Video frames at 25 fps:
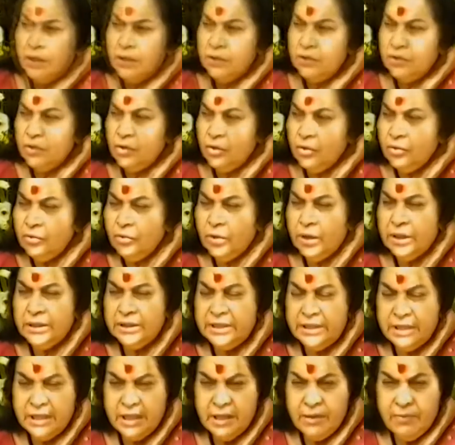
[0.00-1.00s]
So to
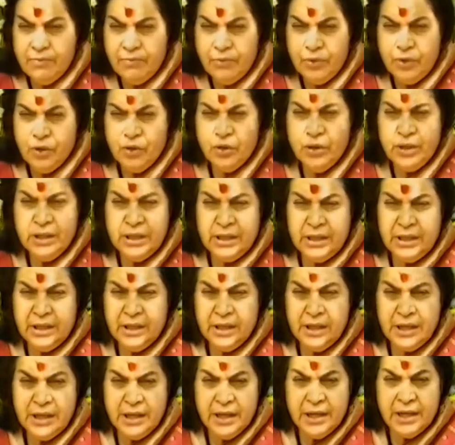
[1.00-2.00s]
achieve your
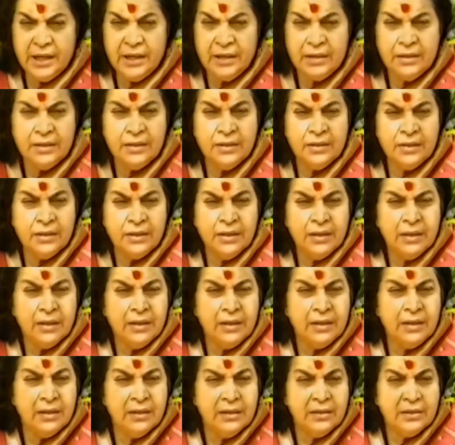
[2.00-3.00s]
ethereal
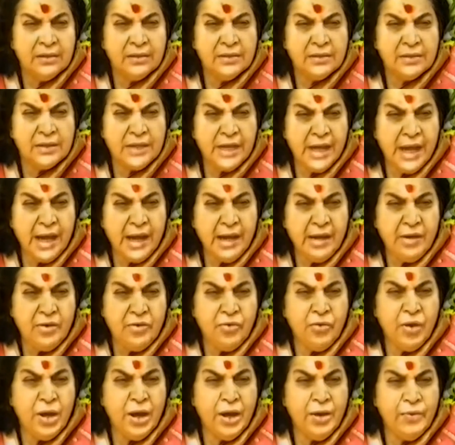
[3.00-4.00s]
state,
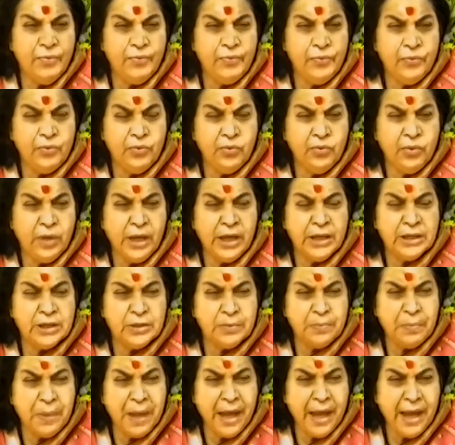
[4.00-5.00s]
you have to
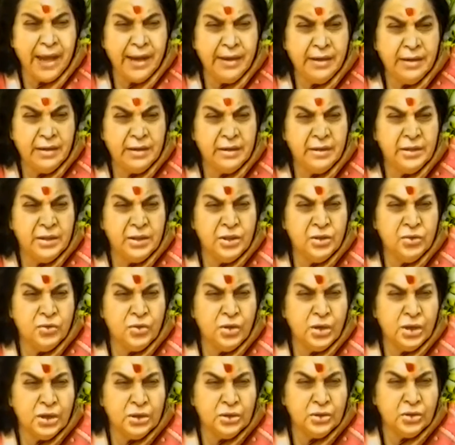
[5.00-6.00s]
expand
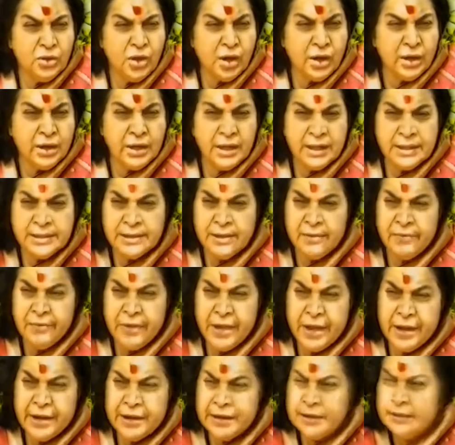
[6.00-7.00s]
your thoughtless
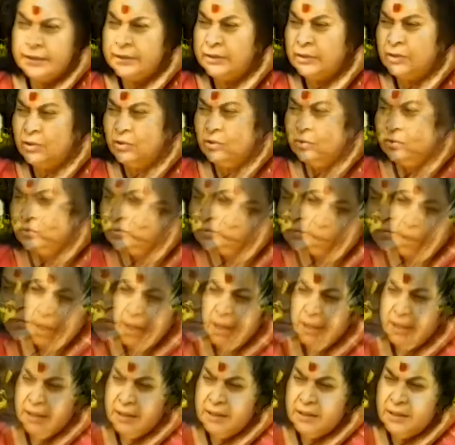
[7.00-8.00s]
awareness,
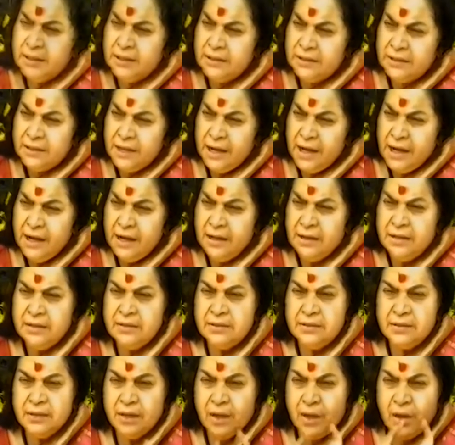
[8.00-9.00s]
and the
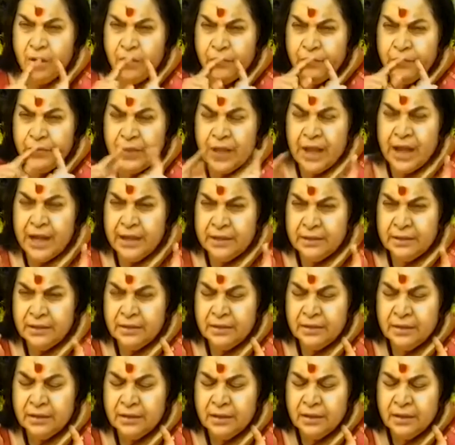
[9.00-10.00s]
sustenance of that
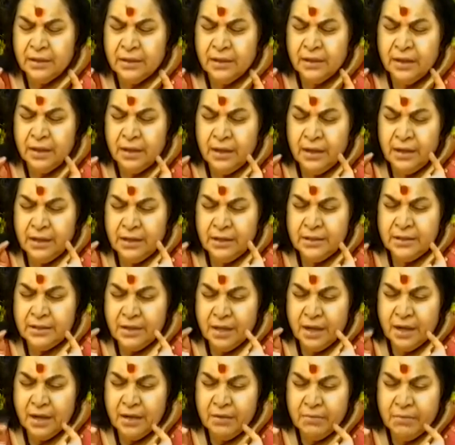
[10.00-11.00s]
is
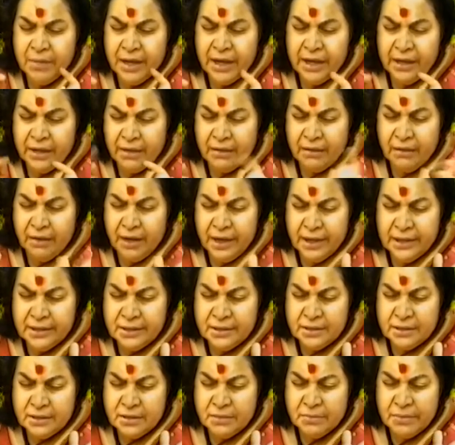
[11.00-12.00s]
done by
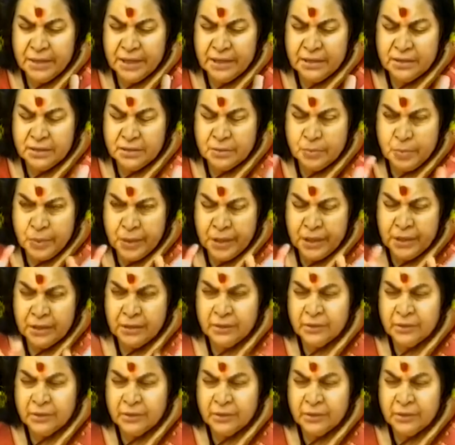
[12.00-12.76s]
Christ, by the Spirit.